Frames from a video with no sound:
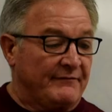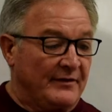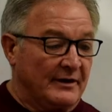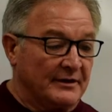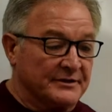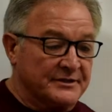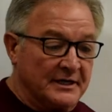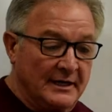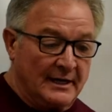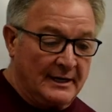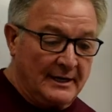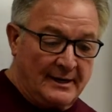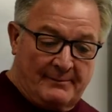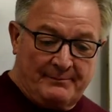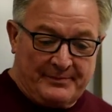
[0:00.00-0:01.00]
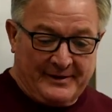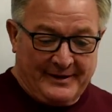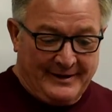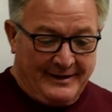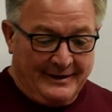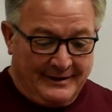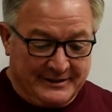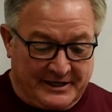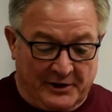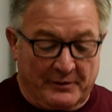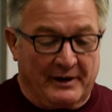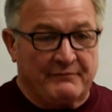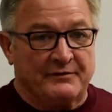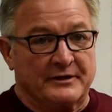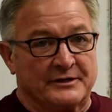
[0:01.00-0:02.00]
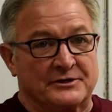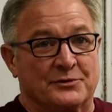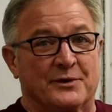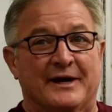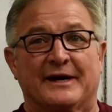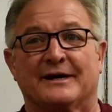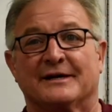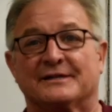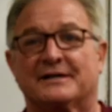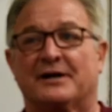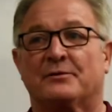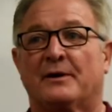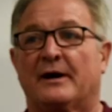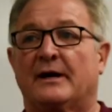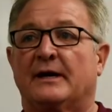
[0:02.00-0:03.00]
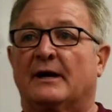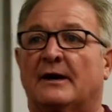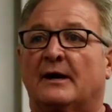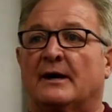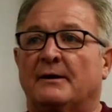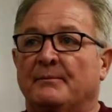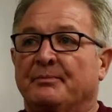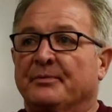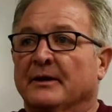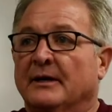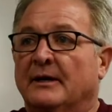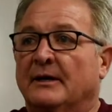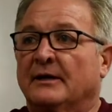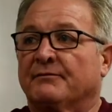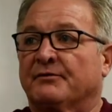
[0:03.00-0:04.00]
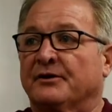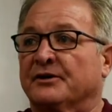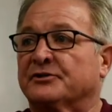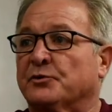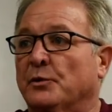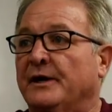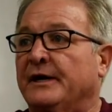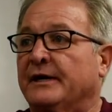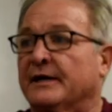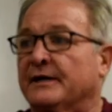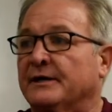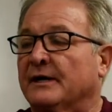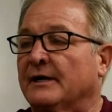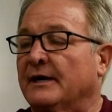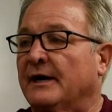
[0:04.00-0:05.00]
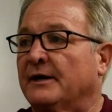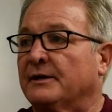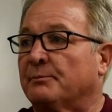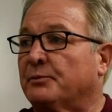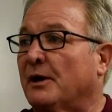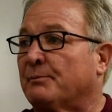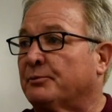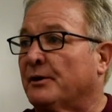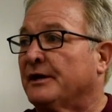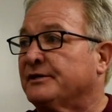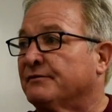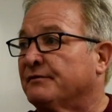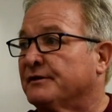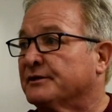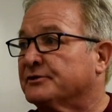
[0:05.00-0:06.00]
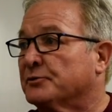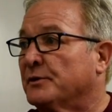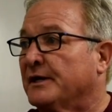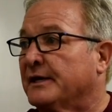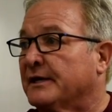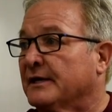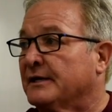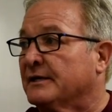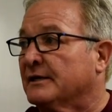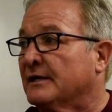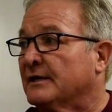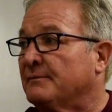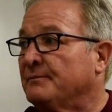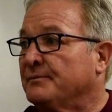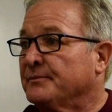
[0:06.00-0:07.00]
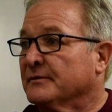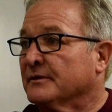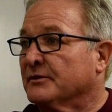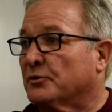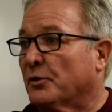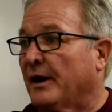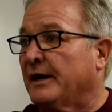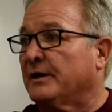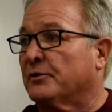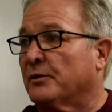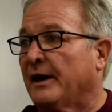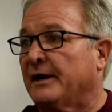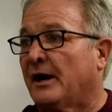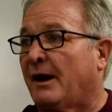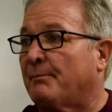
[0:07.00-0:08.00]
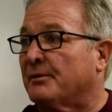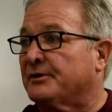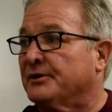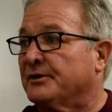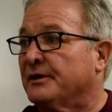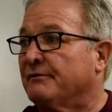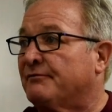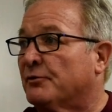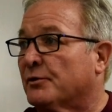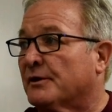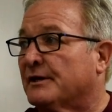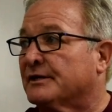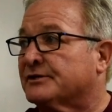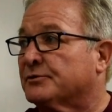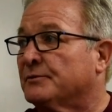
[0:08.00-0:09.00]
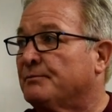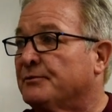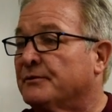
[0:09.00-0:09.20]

Fellas, let's get ready for this week. Let's get ready. for this week and the preparation for this week. And great opportunity for us.